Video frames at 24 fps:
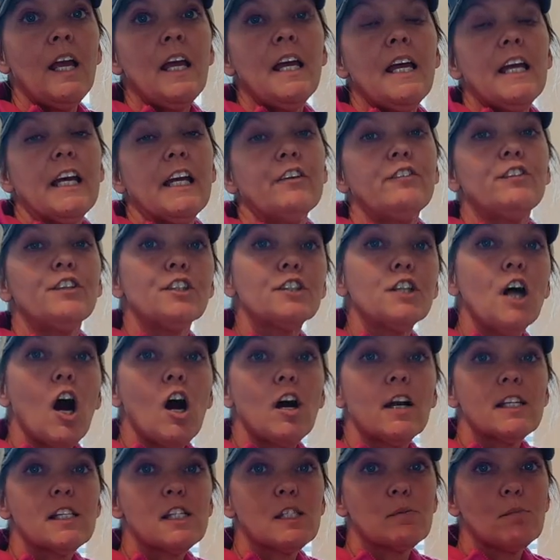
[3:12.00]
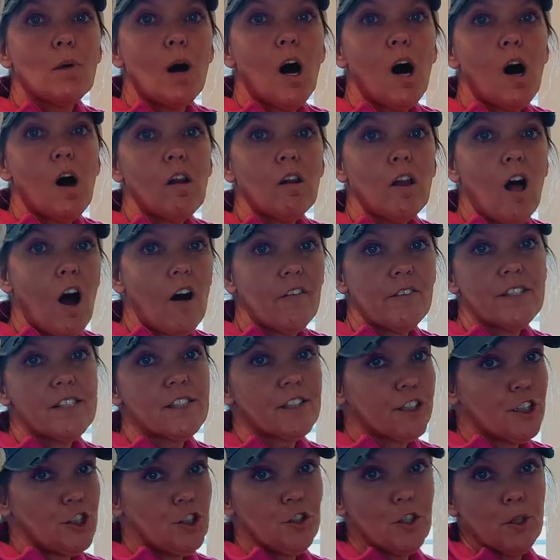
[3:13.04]
If your dog is small,
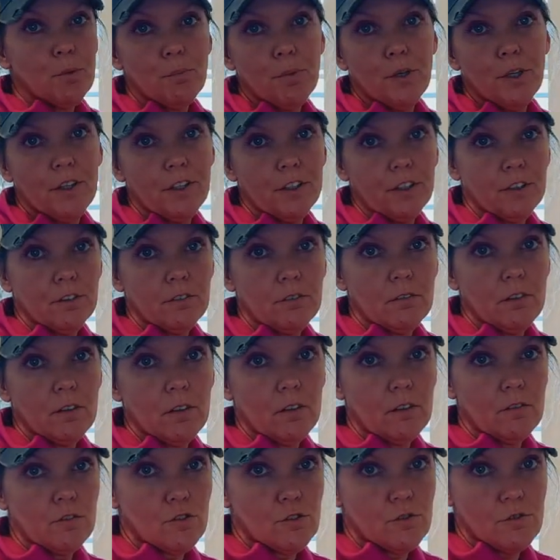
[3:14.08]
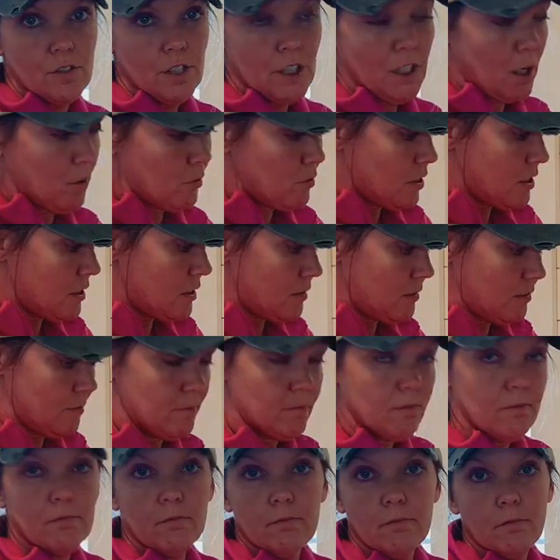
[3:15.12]
obviously you can put, you know, just
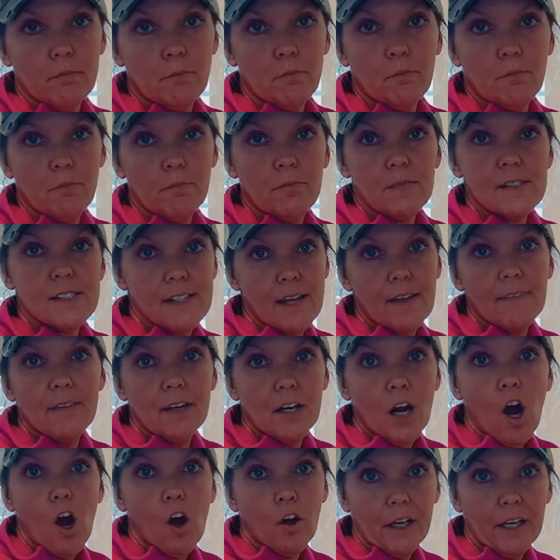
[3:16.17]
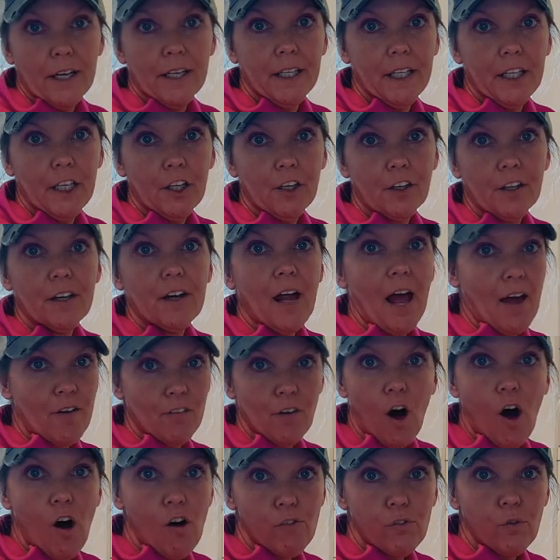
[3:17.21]
set the dog in here and have
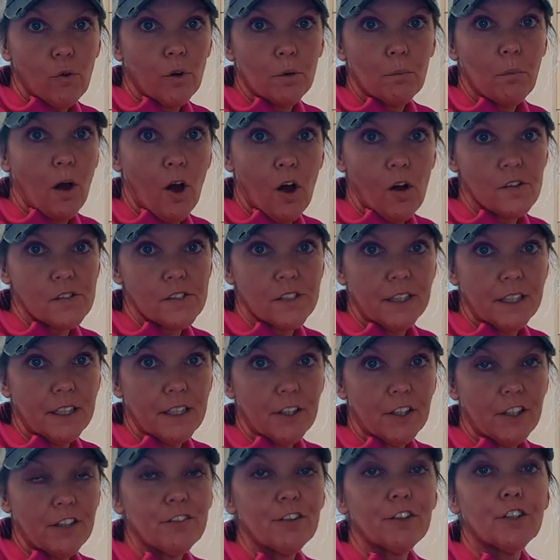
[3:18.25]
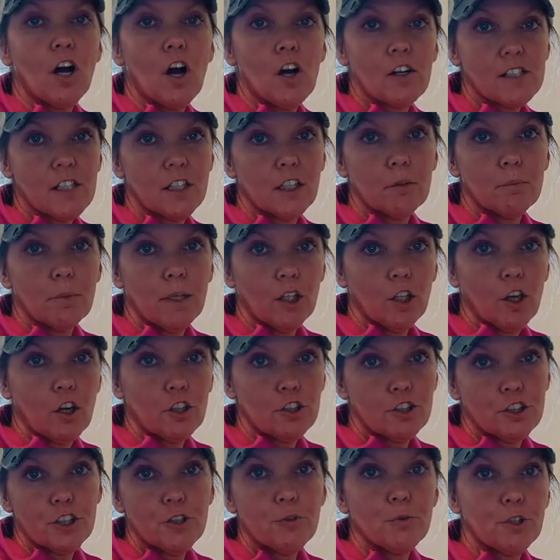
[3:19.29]
all four paws in here. If your dog's a little bit
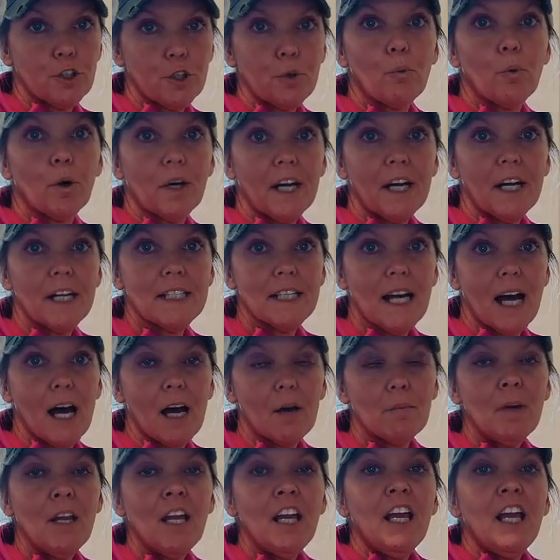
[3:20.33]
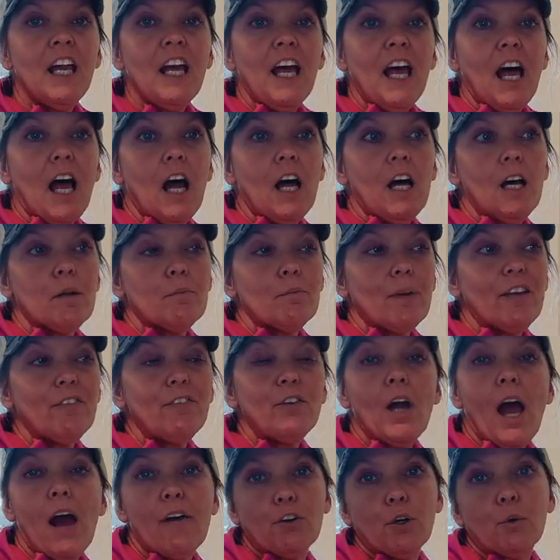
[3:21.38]
larger, you can do one at a time. If you
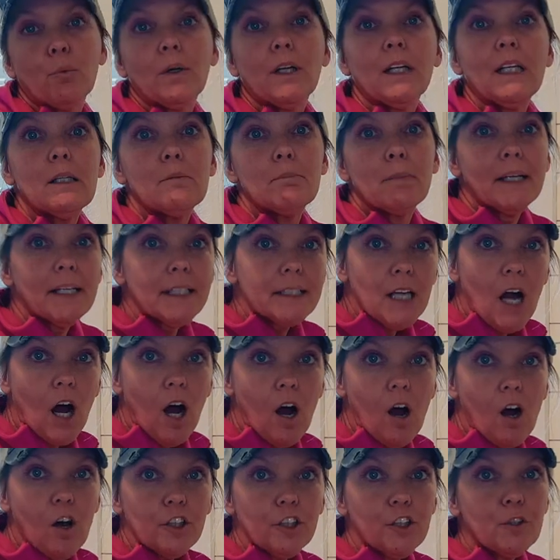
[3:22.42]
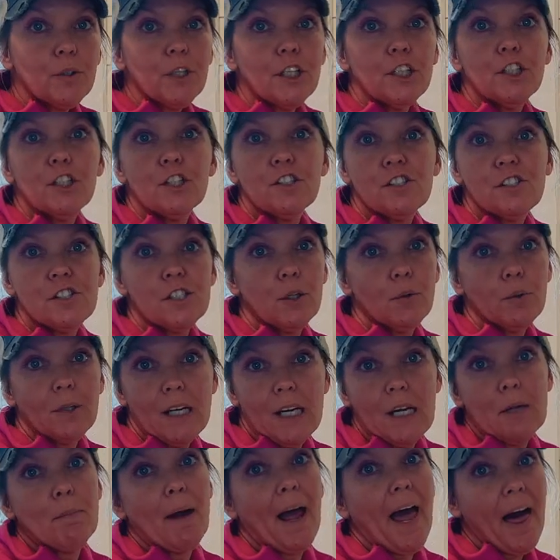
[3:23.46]
have a really big dog, you can just do it in
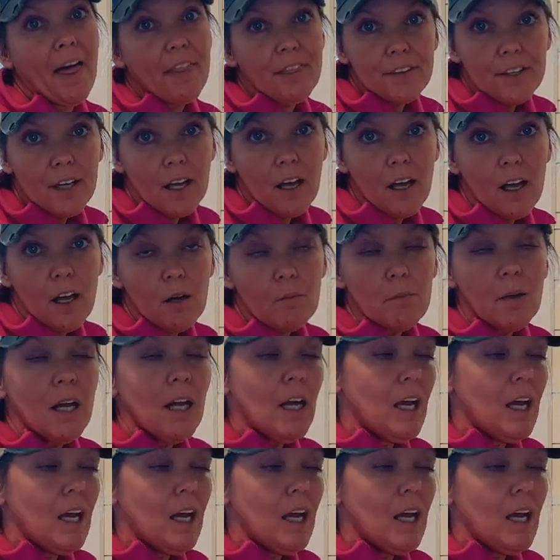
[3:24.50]
a bathtub,